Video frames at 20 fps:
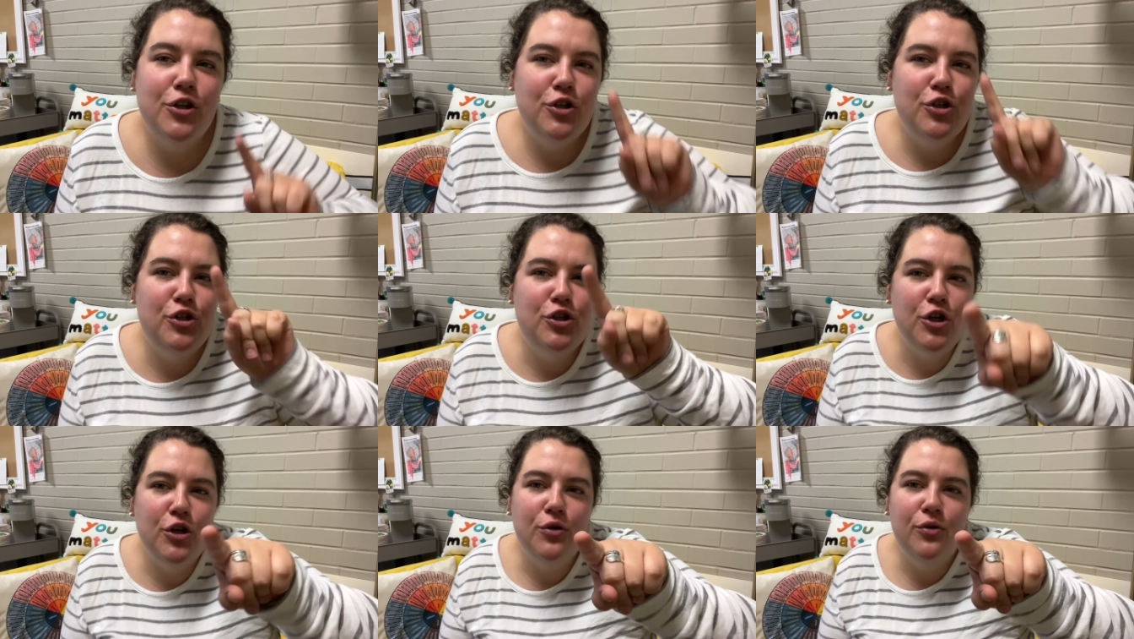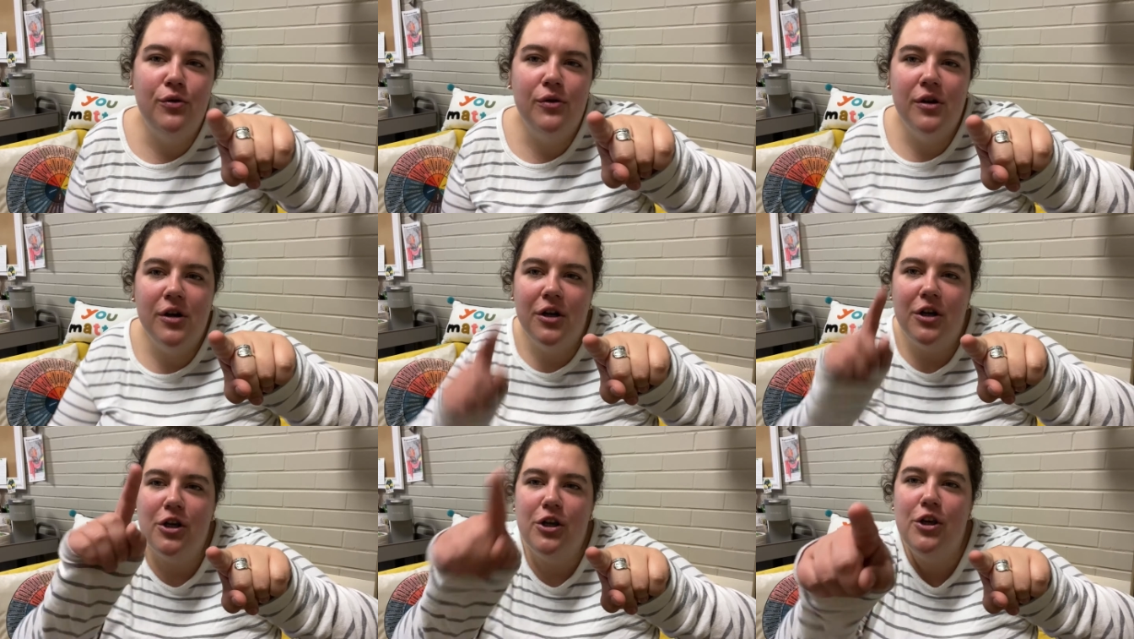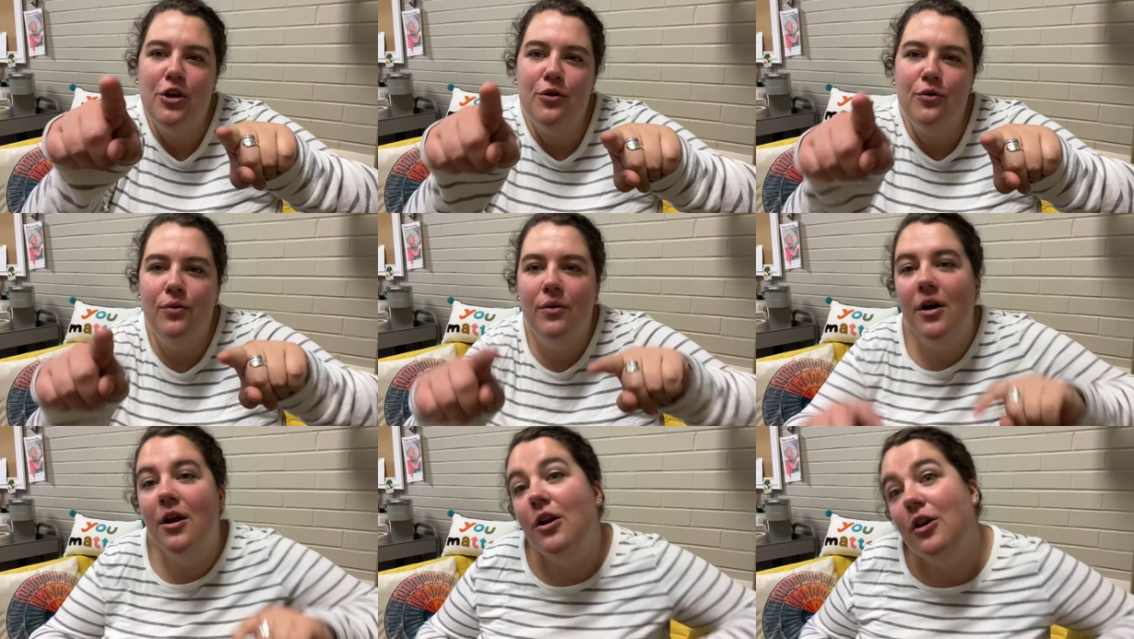Do
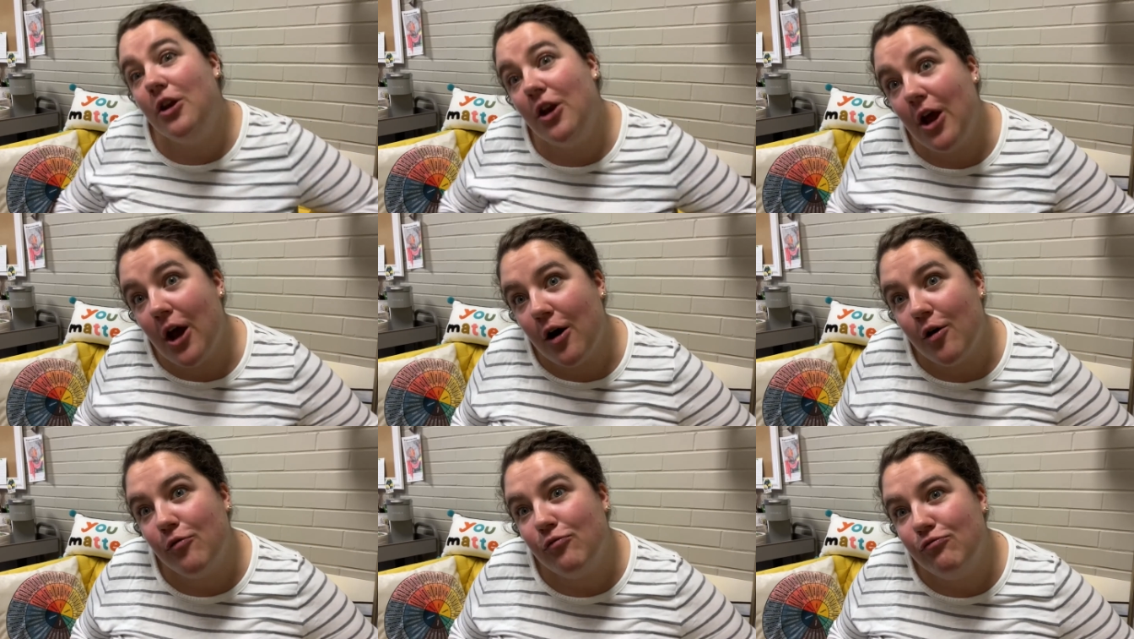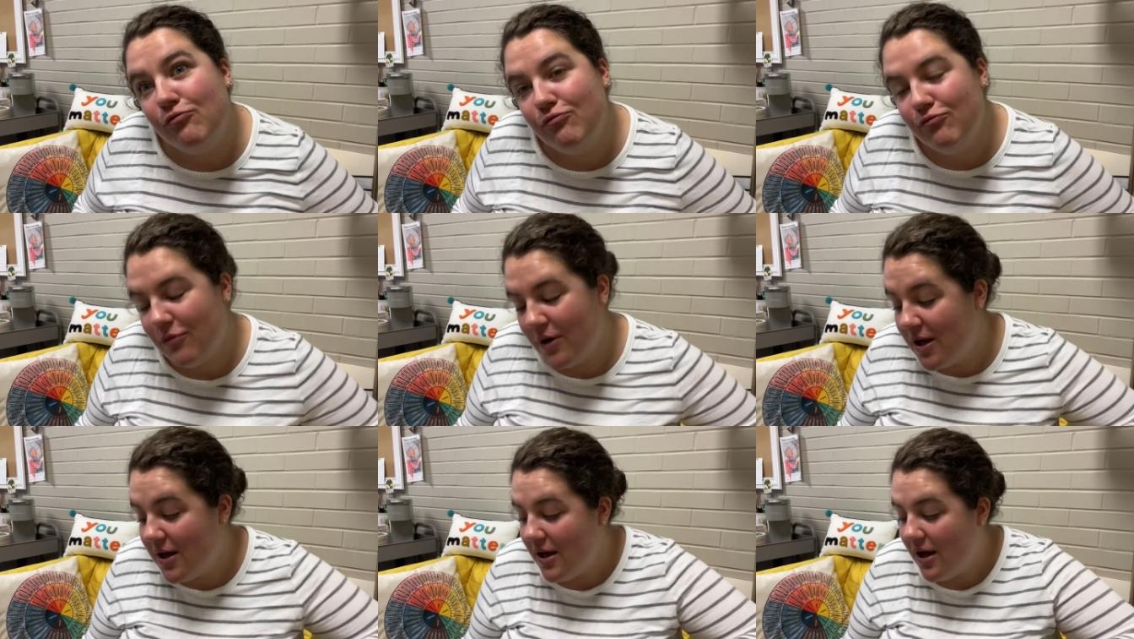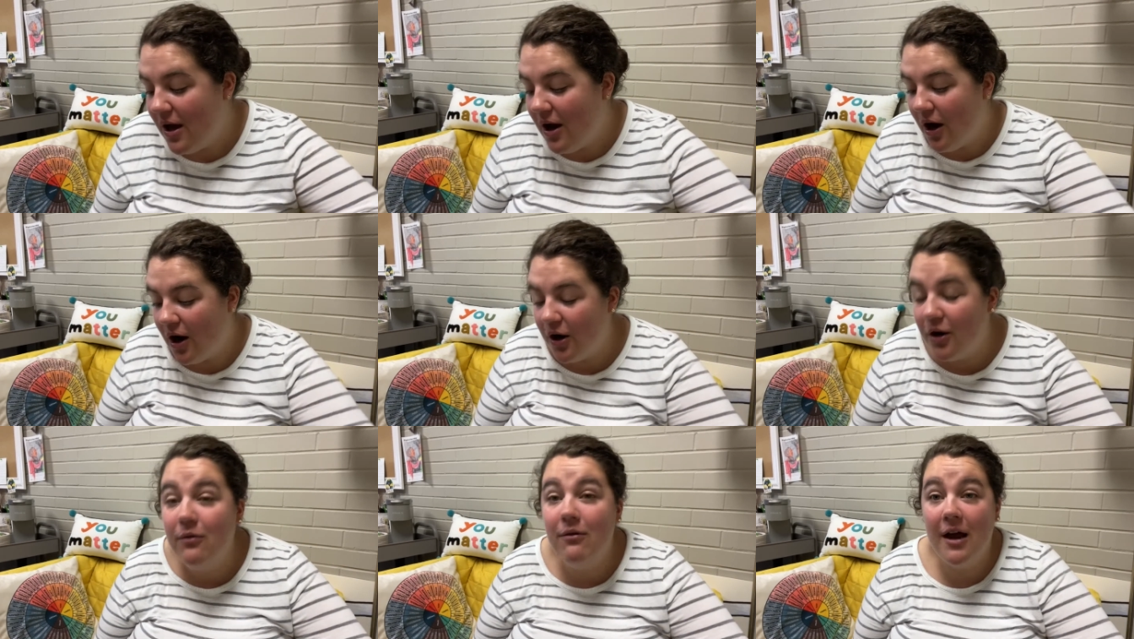You Know?
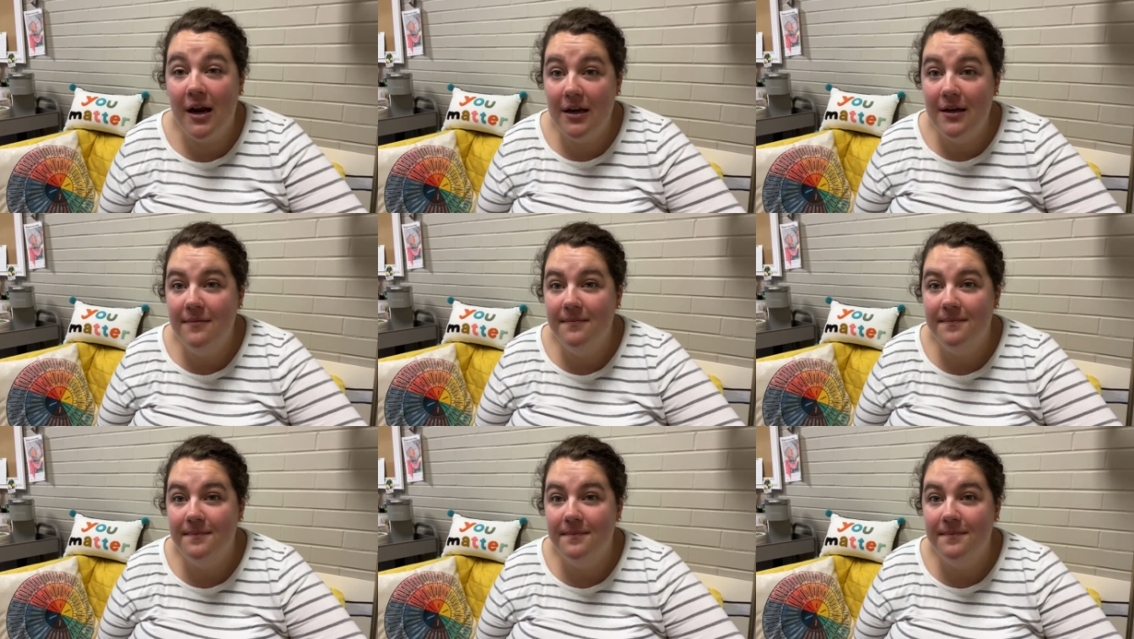Are you ready?